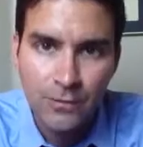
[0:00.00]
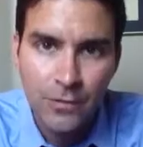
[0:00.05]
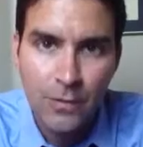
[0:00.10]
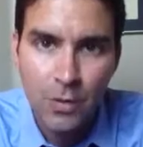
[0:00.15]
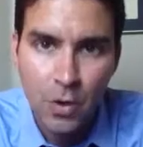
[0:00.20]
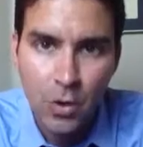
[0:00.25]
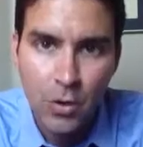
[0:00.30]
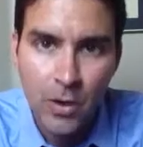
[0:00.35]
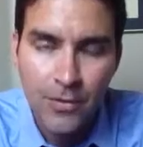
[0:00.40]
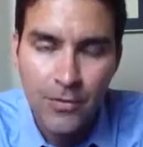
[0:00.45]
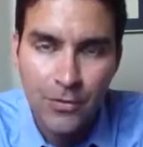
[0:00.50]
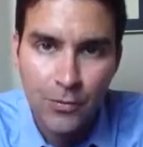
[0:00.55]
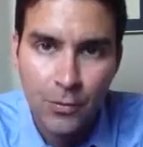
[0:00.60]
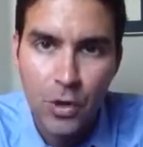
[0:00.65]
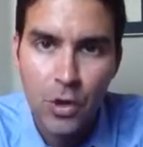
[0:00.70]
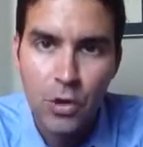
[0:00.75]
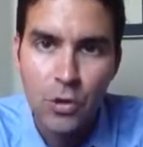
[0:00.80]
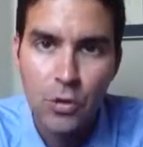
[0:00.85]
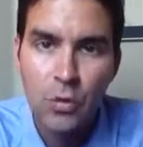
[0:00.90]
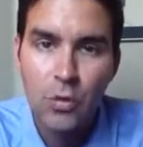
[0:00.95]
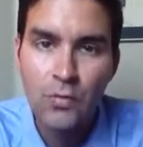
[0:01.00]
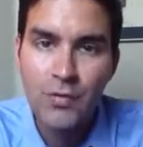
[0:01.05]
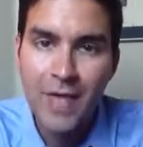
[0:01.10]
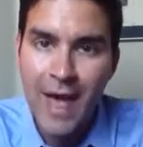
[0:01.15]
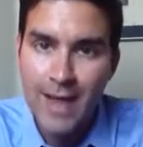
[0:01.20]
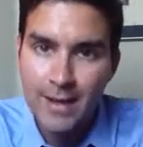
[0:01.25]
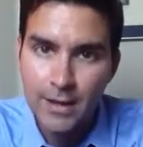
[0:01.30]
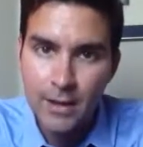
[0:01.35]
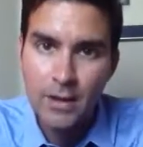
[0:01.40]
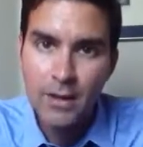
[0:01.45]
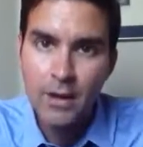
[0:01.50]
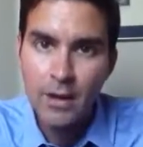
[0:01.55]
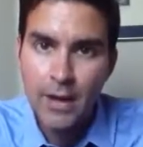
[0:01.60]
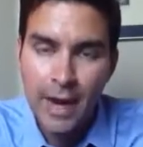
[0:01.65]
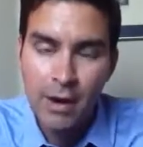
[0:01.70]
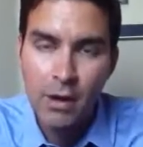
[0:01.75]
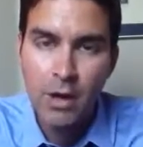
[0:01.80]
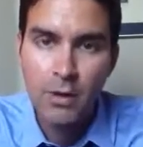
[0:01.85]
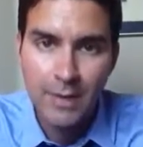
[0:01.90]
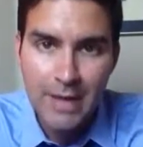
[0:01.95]
from going through that
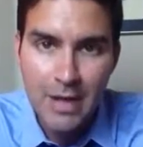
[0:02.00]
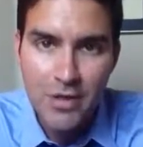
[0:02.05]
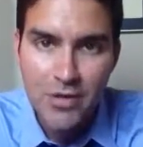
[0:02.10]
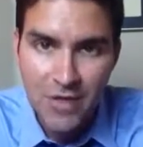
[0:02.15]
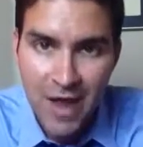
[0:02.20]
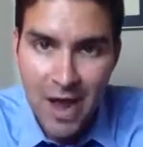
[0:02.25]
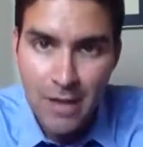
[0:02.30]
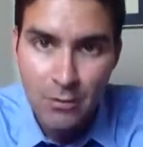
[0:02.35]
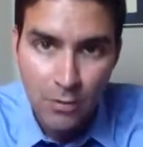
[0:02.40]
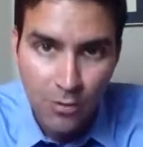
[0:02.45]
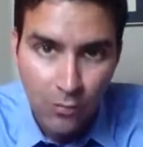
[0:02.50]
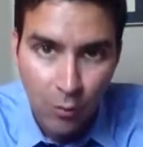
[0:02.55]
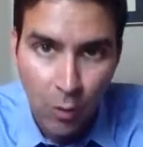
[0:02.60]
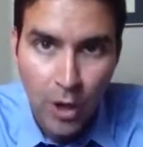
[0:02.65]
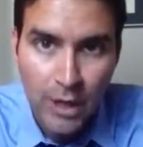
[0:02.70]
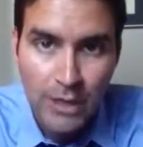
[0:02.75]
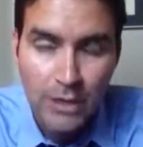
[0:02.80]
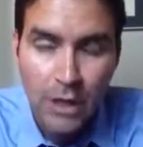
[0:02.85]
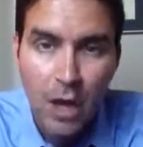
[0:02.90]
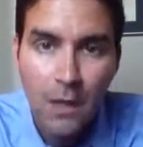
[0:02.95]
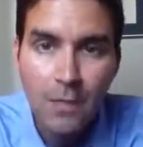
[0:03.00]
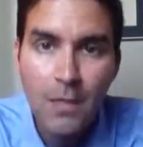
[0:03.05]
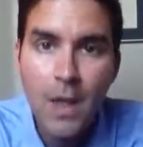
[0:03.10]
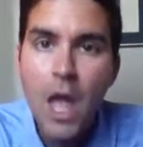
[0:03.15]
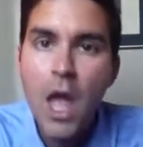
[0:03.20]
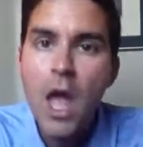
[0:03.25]
Harry Reid's son was working on.